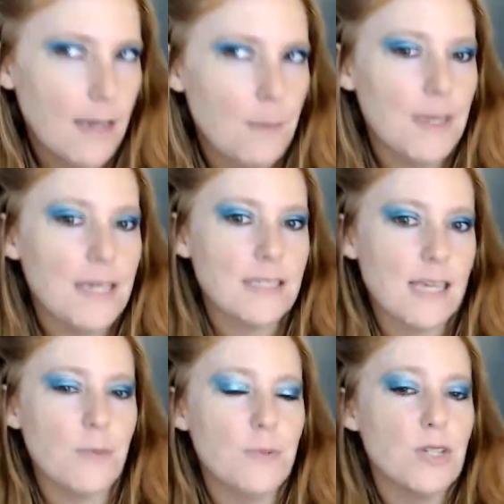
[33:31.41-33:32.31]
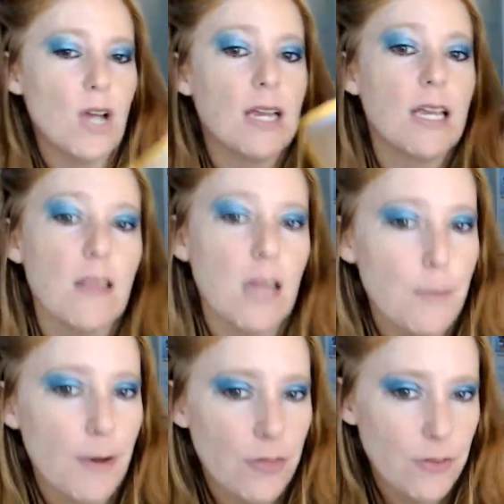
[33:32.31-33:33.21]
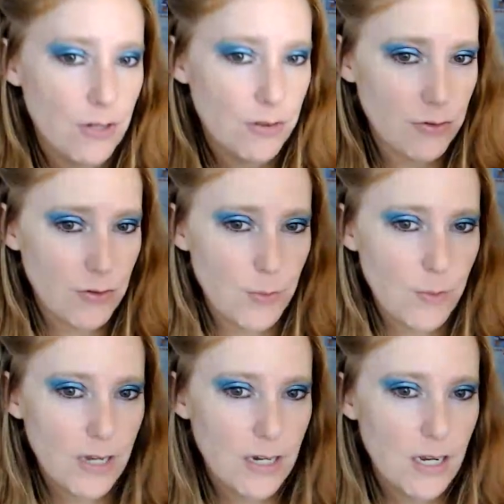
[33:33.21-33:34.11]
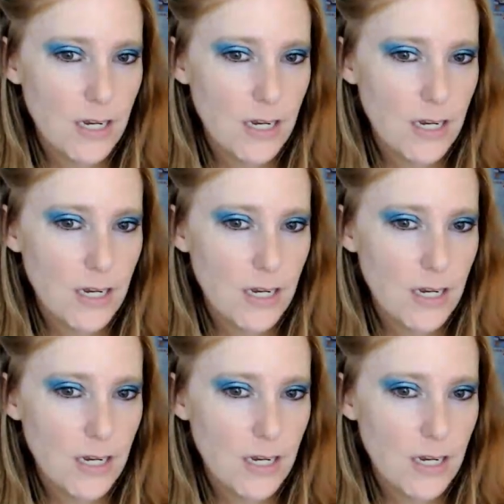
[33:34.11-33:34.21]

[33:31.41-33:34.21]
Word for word: Because I've been talking a lot about 3331,